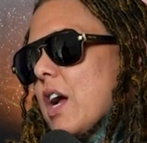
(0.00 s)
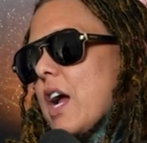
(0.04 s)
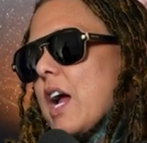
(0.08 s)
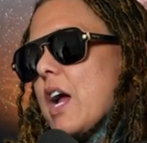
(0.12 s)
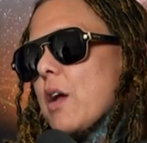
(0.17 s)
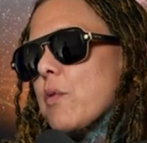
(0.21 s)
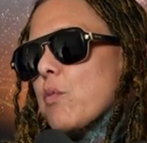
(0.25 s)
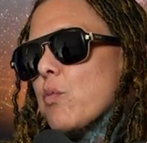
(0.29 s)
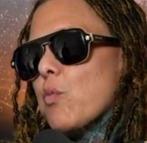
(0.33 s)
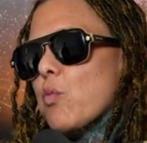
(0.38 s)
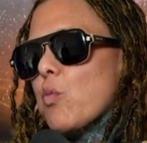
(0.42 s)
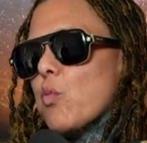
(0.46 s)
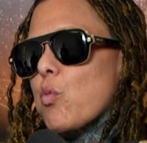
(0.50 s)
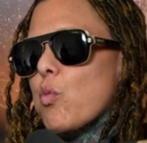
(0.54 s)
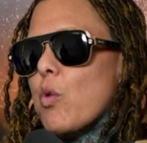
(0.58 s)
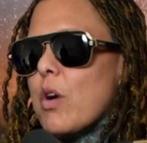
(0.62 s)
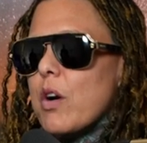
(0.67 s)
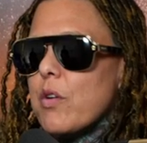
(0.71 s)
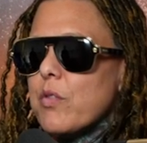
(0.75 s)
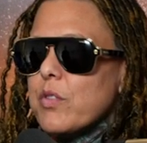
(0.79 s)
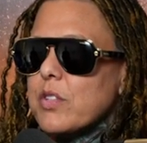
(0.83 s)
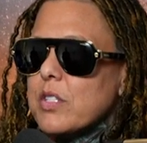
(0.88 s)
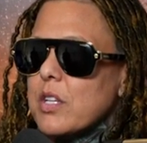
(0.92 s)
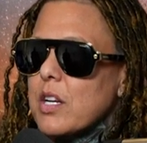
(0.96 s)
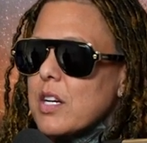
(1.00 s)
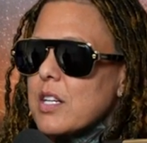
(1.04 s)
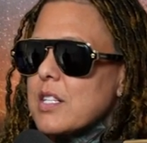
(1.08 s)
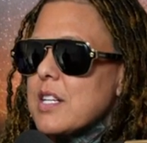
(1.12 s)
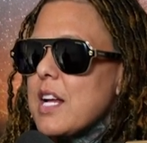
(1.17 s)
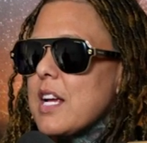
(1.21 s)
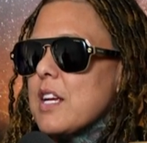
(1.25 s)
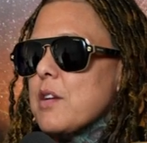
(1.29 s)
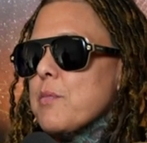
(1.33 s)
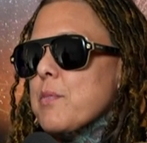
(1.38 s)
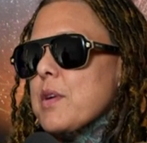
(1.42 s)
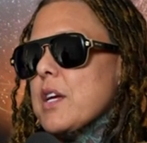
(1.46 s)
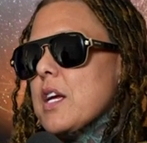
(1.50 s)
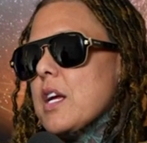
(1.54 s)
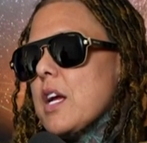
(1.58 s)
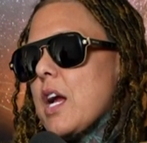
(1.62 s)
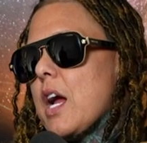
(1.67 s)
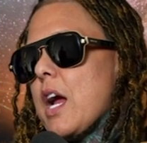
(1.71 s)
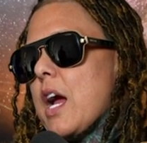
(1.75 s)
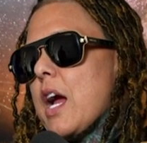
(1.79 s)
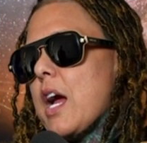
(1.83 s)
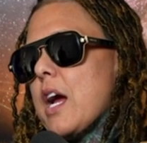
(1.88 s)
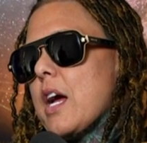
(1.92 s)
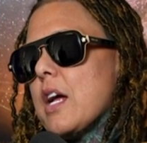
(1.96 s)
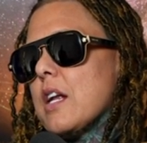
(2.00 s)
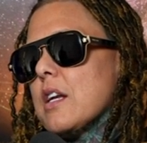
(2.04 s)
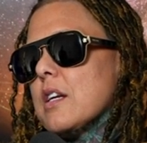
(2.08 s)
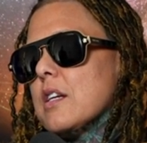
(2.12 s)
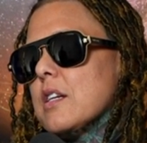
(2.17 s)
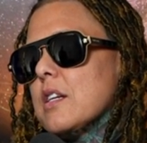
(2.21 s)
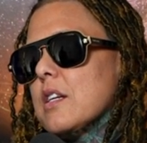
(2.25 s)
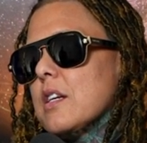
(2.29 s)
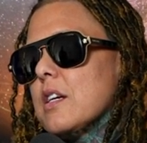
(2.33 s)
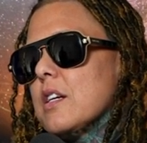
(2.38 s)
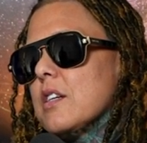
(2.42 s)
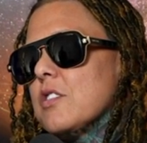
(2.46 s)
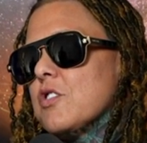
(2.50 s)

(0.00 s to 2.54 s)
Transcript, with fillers: and where it was going to take me and